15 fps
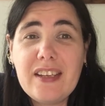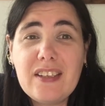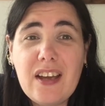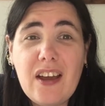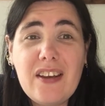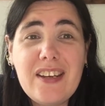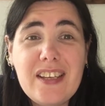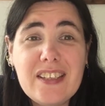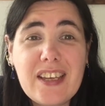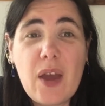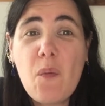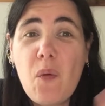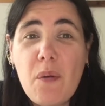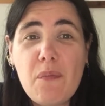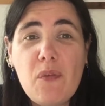I need to
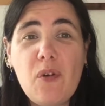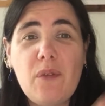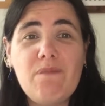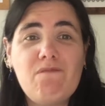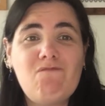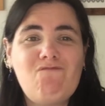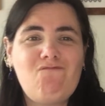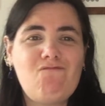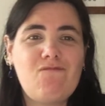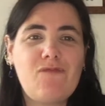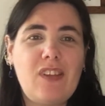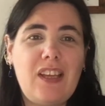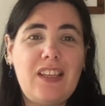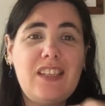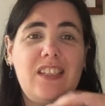get one more,
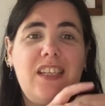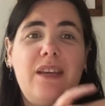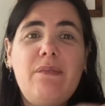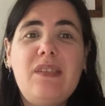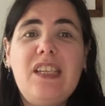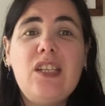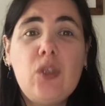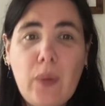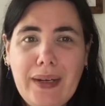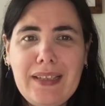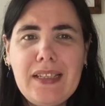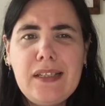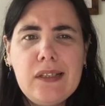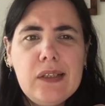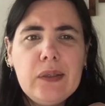and it's DMC
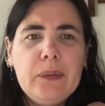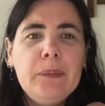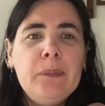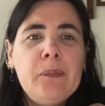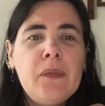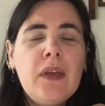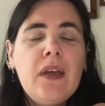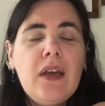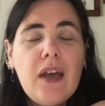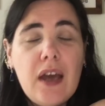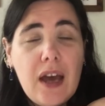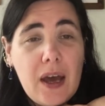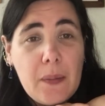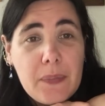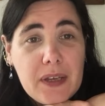22.
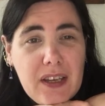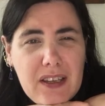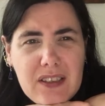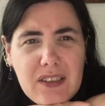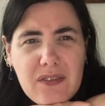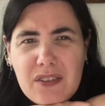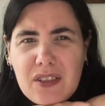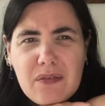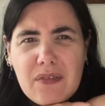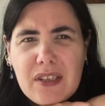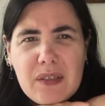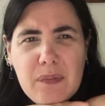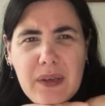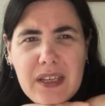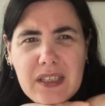Because for some
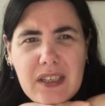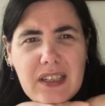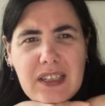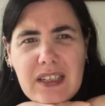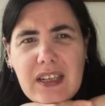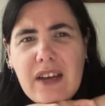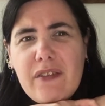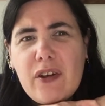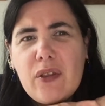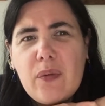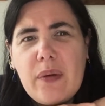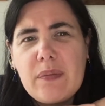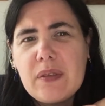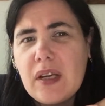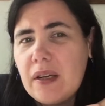reason Peekside didn't have it on the
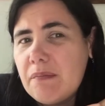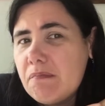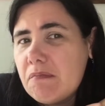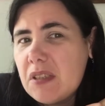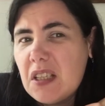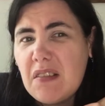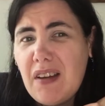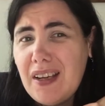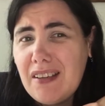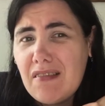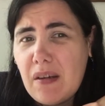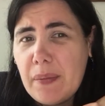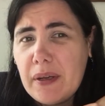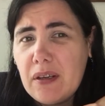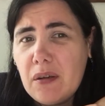website, so I can
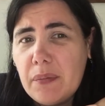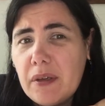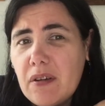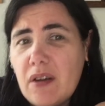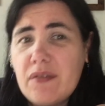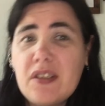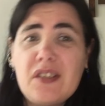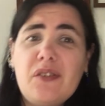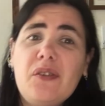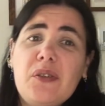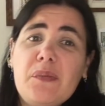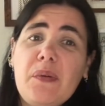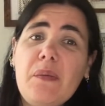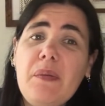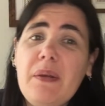grab it in Hobbycraft, it's not a
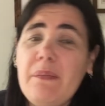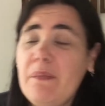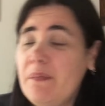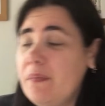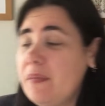problem.